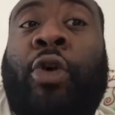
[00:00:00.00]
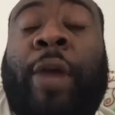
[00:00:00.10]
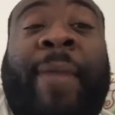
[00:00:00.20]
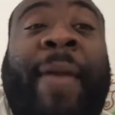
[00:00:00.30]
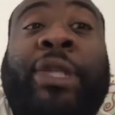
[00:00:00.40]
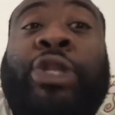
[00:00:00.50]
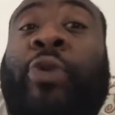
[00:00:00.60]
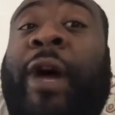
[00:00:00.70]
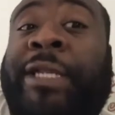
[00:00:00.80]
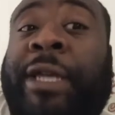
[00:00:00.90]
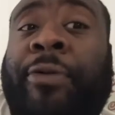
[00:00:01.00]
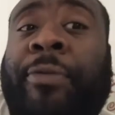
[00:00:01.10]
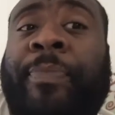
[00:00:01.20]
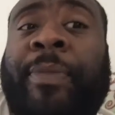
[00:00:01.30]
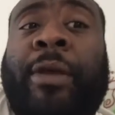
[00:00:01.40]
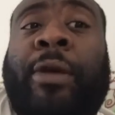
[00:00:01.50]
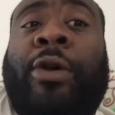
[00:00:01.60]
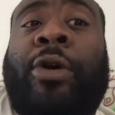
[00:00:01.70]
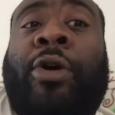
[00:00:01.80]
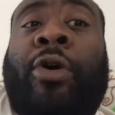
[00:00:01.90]
maybe Toronto,
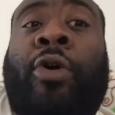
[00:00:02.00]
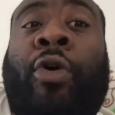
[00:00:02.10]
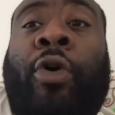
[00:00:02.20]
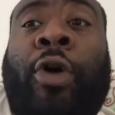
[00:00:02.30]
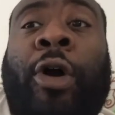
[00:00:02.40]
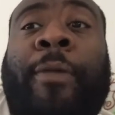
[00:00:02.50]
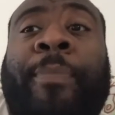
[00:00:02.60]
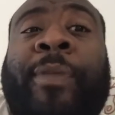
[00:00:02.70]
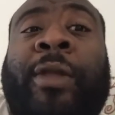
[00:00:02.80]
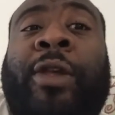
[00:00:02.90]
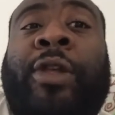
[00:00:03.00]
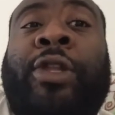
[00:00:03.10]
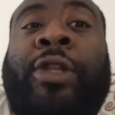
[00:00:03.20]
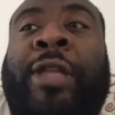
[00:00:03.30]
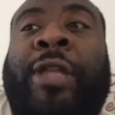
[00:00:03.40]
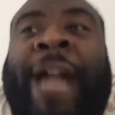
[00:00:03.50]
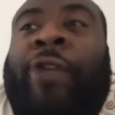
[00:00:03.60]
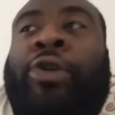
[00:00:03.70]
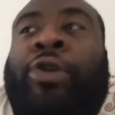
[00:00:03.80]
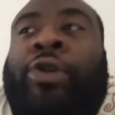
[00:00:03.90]
or I
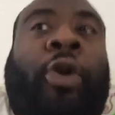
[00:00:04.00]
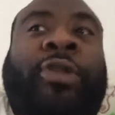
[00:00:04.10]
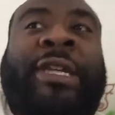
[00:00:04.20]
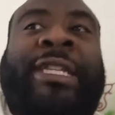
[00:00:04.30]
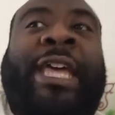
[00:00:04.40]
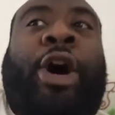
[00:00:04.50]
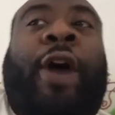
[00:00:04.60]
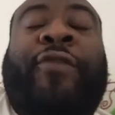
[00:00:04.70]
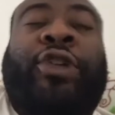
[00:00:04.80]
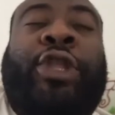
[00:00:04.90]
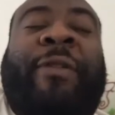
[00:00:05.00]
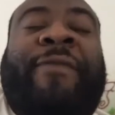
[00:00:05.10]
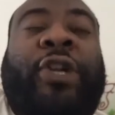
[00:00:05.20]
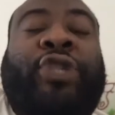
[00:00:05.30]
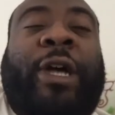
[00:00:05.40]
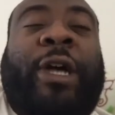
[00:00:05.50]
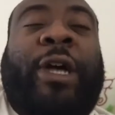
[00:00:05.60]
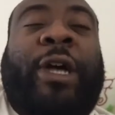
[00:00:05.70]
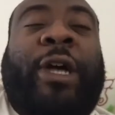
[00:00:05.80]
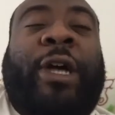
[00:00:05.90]
don't know, Golden State offers you 3 first-round
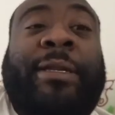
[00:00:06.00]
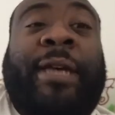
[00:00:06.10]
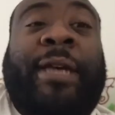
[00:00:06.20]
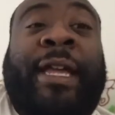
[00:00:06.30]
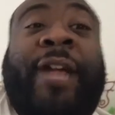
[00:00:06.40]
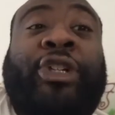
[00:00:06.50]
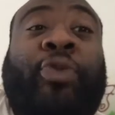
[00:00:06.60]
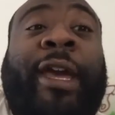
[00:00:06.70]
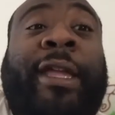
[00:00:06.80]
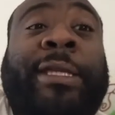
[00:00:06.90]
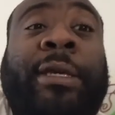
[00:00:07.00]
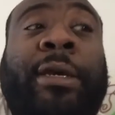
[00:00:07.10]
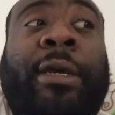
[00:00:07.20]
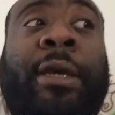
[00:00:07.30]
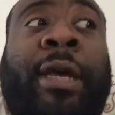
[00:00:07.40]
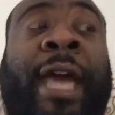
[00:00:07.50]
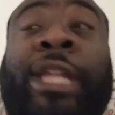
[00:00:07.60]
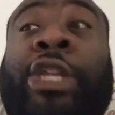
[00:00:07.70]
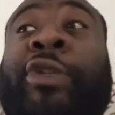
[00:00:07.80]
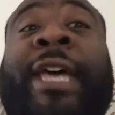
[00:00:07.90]
draft picks and Andrew Wiggins, and
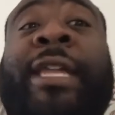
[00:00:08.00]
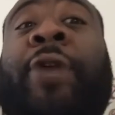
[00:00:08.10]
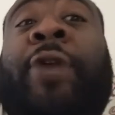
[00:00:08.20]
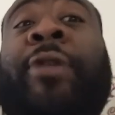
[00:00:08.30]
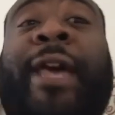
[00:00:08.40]
do you say no to that?